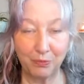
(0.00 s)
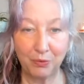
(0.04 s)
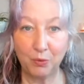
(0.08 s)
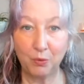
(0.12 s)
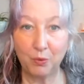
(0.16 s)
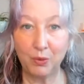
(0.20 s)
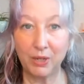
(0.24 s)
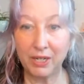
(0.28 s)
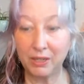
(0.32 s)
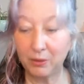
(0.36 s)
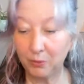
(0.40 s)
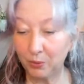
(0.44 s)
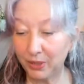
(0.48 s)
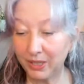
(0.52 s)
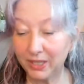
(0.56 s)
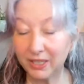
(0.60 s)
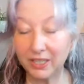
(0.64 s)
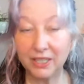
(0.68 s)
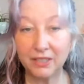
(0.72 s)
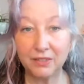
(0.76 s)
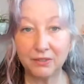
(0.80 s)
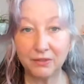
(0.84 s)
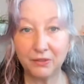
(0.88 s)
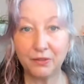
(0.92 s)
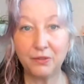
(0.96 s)
We
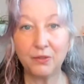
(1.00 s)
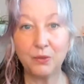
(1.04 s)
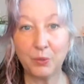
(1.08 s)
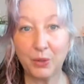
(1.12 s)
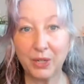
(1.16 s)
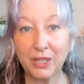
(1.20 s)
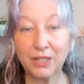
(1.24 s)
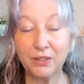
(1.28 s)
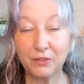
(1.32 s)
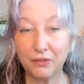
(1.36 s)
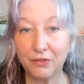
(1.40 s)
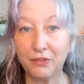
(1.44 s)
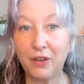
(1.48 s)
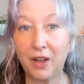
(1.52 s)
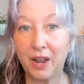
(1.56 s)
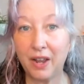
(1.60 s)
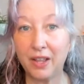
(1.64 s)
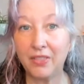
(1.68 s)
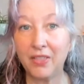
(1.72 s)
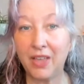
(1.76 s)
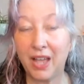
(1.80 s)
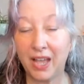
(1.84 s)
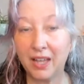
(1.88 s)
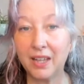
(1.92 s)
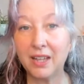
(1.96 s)
can
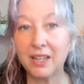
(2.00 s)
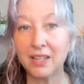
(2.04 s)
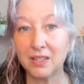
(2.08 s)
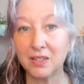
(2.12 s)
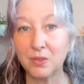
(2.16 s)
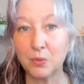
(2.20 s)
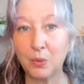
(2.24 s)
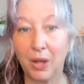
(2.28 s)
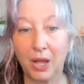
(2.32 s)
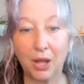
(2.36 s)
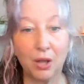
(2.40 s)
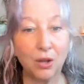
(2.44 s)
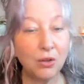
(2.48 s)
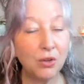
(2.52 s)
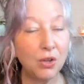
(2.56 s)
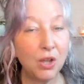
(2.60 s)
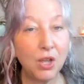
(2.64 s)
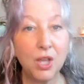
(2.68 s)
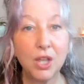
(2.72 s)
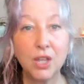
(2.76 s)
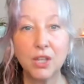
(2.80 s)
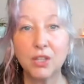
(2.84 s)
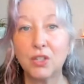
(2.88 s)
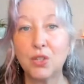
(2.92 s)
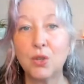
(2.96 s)
find that as well.
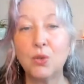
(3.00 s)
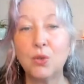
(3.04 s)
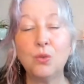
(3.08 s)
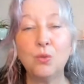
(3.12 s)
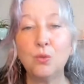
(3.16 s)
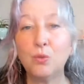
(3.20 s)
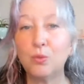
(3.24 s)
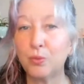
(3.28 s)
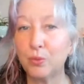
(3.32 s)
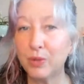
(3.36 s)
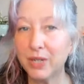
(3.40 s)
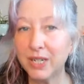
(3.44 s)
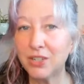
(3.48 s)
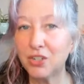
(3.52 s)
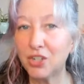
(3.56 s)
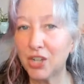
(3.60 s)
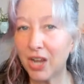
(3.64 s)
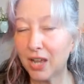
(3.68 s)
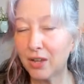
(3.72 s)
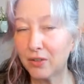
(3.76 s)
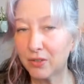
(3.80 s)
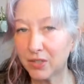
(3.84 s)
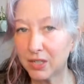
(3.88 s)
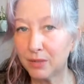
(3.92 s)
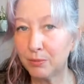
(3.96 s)
So reach
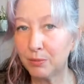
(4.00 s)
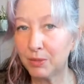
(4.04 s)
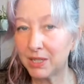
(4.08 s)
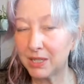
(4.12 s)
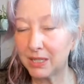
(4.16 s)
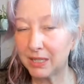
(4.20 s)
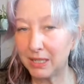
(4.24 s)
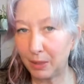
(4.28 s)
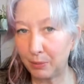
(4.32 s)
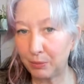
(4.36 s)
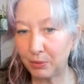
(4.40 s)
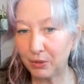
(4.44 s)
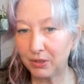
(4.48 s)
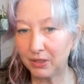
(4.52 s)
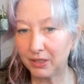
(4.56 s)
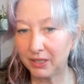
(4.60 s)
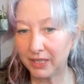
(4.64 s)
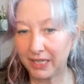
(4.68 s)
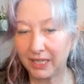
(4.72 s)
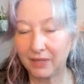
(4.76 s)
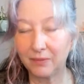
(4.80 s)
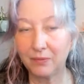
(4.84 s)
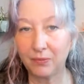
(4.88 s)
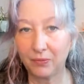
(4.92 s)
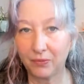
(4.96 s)
out to me
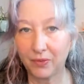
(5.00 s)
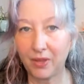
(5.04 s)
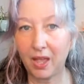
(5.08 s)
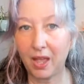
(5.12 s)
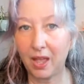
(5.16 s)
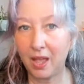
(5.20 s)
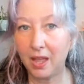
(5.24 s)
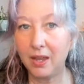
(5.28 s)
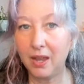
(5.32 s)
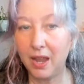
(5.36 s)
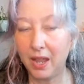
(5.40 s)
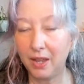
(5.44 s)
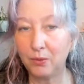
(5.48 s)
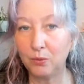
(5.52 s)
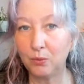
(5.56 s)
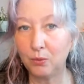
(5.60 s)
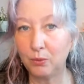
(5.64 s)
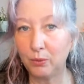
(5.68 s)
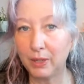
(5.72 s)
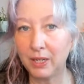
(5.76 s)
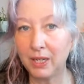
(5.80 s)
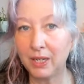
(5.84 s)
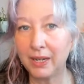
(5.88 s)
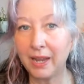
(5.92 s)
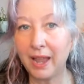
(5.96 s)
separately and
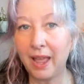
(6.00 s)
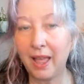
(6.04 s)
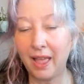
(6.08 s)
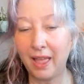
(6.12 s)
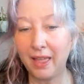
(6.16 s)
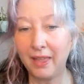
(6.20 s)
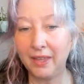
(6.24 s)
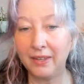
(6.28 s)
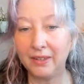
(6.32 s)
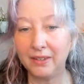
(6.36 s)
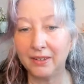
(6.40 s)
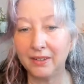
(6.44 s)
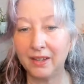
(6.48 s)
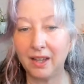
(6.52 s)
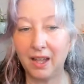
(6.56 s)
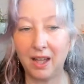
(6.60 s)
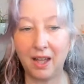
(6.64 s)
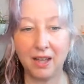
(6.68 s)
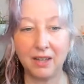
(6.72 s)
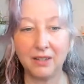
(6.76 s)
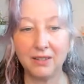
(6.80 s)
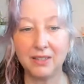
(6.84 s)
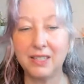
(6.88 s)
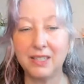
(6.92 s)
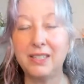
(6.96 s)
we can
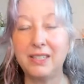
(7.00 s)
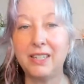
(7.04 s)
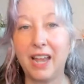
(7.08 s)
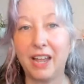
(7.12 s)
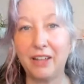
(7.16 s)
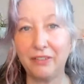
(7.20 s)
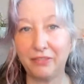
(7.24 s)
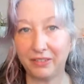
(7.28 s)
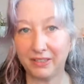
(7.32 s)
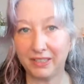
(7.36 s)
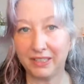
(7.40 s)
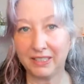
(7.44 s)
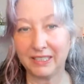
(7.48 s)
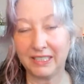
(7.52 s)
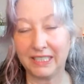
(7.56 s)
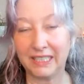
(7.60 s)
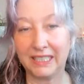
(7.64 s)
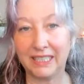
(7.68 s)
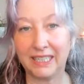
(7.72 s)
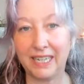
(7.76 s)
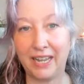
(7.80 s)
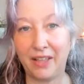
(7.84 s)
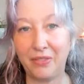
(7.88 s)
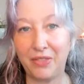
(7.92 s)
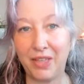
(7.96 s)

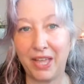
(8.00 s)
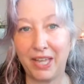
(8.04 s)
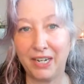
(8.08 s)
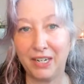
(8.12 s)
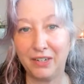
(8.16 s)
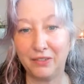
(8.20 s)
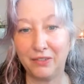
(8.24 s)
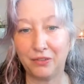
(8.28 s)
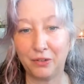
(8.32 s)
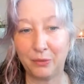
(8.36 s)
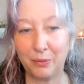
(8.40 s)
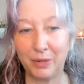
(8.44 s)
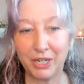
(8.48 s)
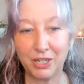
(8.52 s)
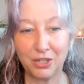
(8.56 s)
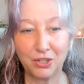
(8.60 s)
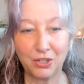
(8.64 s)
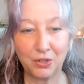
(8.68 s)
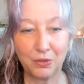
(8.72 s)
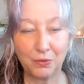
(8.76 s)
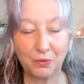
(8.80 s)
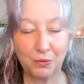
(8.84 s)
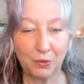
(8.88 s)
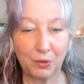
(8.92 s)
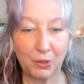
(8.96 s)
definitely get that
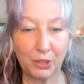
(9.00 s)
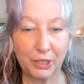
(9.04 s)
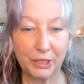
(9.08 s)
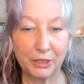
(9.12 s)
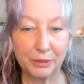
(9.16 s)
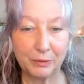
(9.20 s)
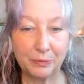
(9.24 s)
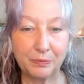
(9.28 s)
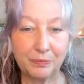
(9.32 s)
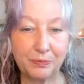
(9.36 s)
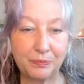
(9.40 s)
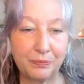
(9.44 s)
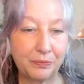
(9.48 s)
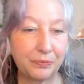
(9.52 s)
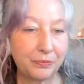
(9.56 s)
information for you.